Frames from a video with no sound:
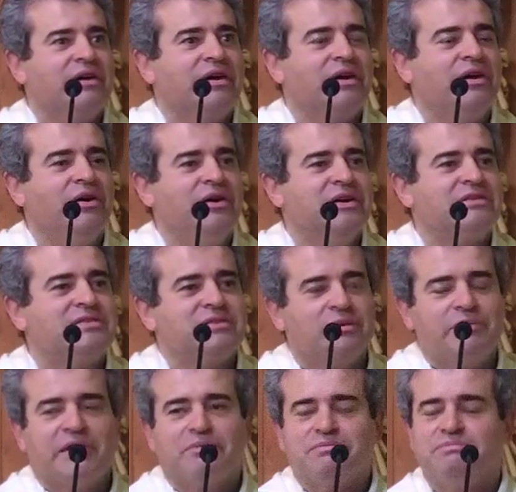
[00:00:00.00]
You know, I'm
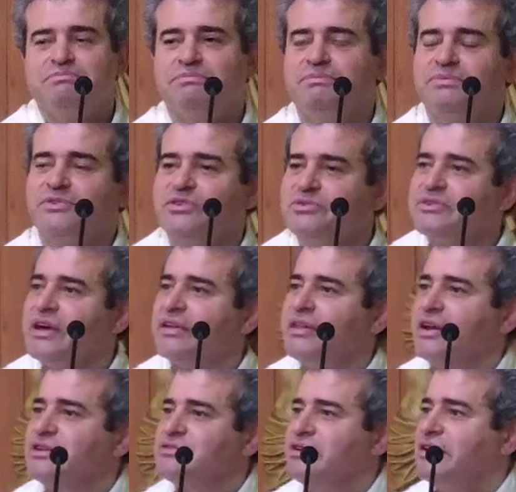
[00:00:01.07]
saying
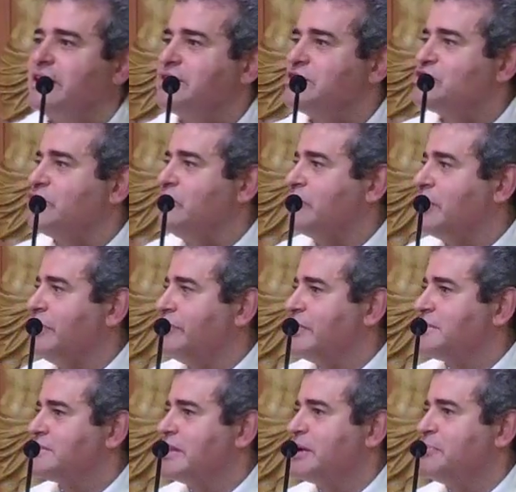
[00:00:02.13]
that as a joke,
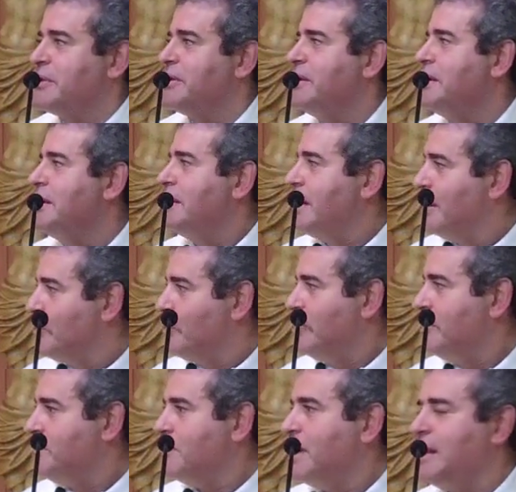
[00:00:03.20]
obviously, but it
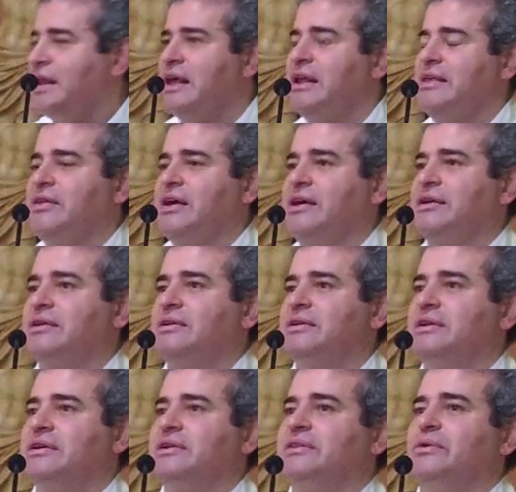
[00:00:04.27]
wouldn't mean anything.
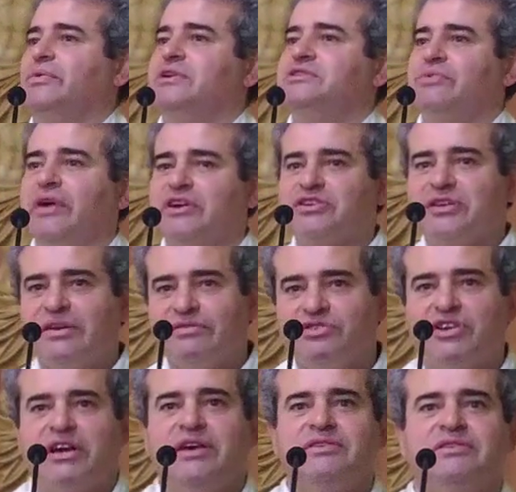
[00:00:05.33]
The resurrection of
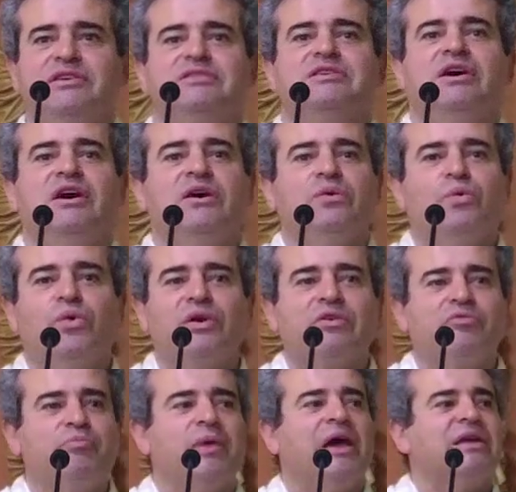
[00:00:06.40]
Jesus would
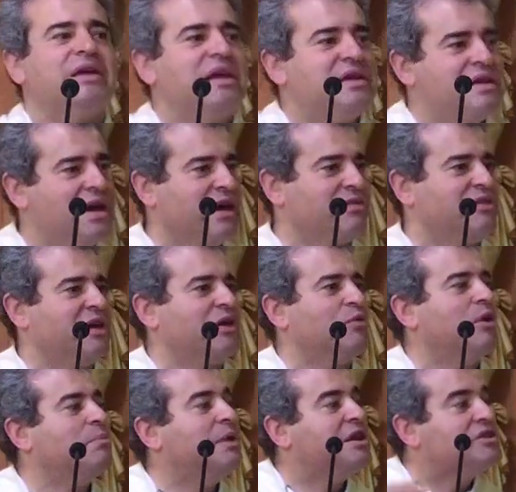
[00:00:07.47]
have meant nothing.
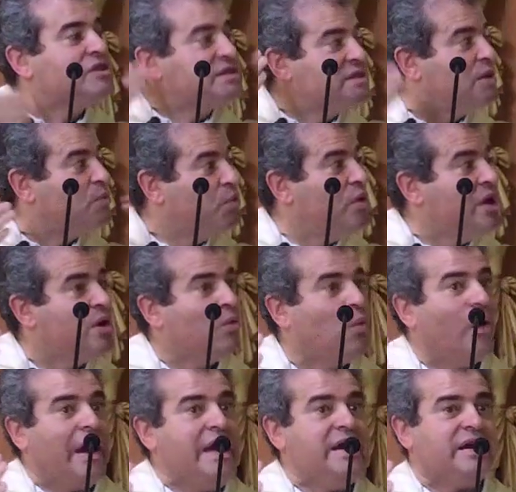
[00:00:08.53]
Would have been just a
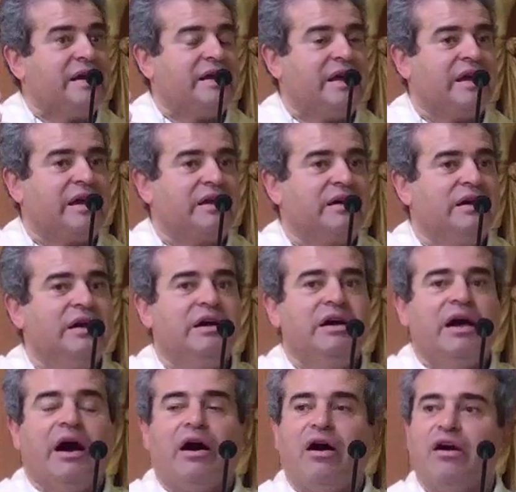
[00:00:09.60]
reawakening
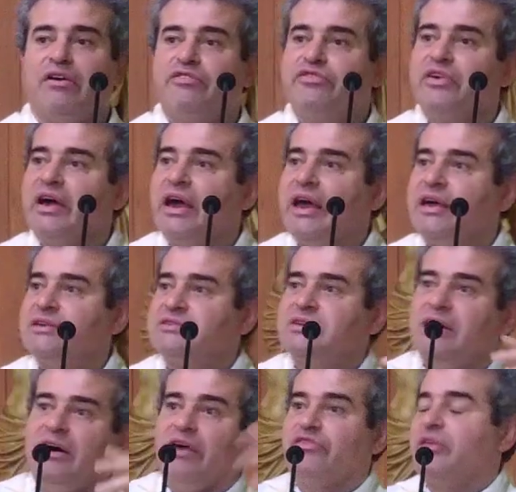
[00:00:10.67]
of
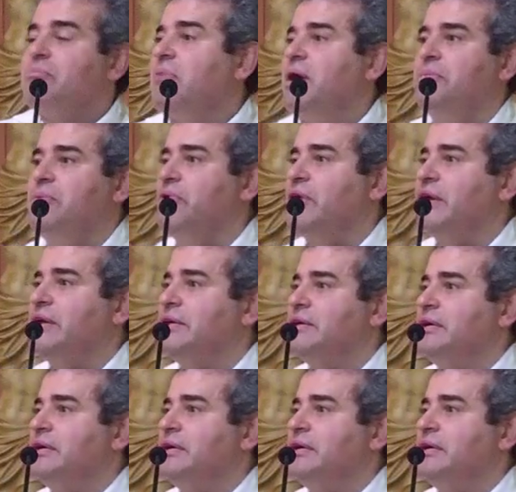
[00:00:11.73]
the memory.